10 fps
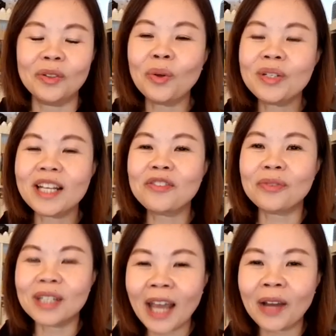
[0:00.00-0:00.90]
don't just
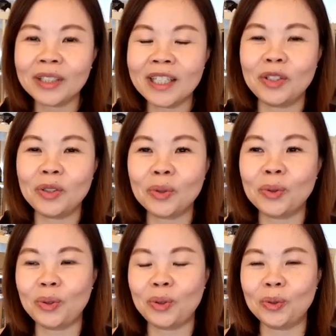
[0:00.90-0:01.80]
rely on it
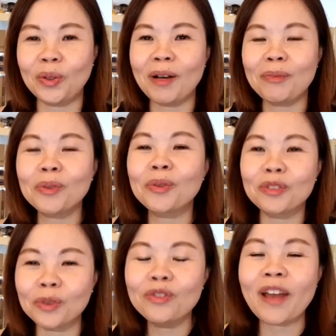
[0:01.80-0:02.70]
to help you to
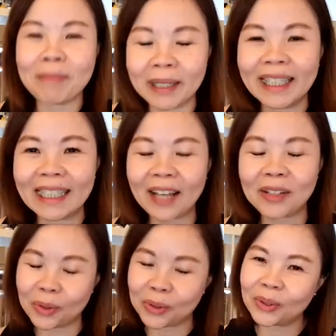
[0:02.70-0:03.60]
do fat burning. You
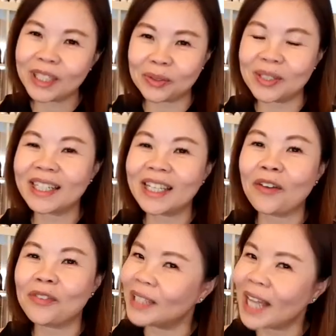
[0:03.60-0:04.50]
also need to take care of
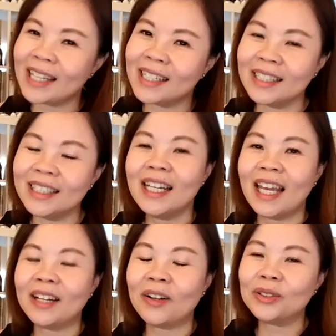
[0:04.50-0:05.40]
your diet,
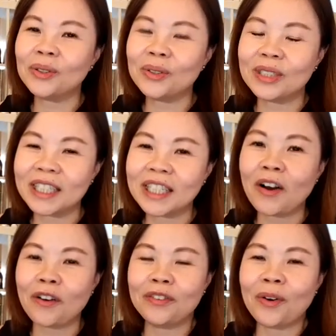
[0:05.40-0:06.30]
and also you take care
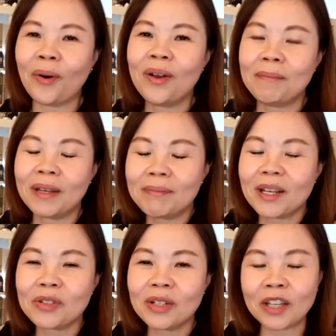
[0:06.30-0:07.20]
of your, make
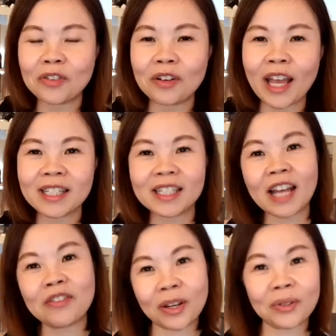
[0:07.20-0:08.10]
sure that you exercise
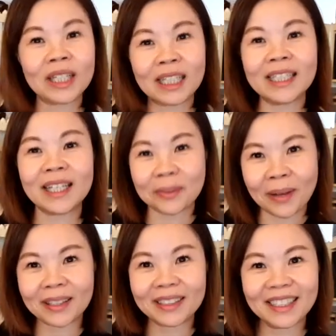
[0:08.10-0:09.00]
regularly
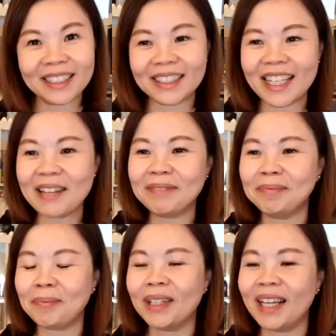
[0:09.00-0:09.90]
as well. Okay,
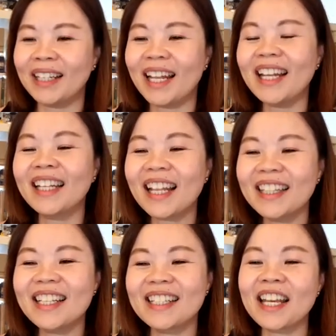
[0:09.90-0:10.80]
and then another
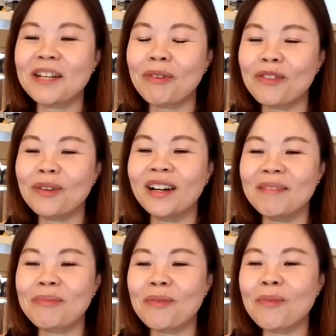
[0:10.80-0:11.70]
thing is that it
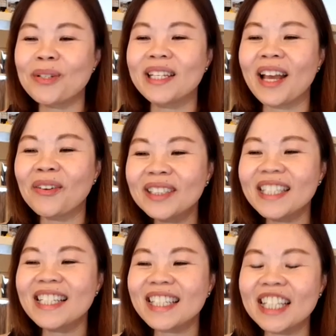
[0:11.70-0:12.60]
promotes healthy
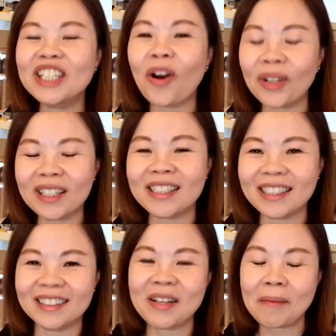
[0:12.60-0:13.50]
skin
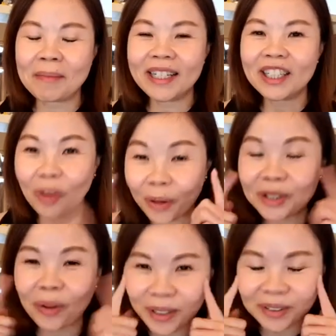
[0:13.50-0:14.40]
collagen, meaning toing
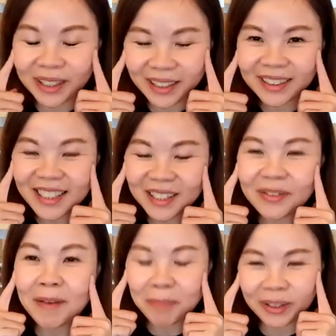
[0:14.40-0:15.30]
toing. Okay, this is very
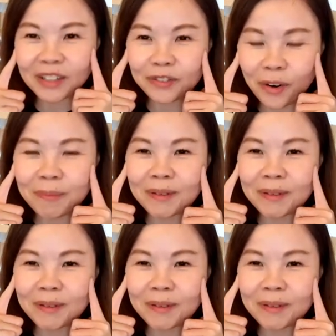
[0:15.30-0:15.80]
important for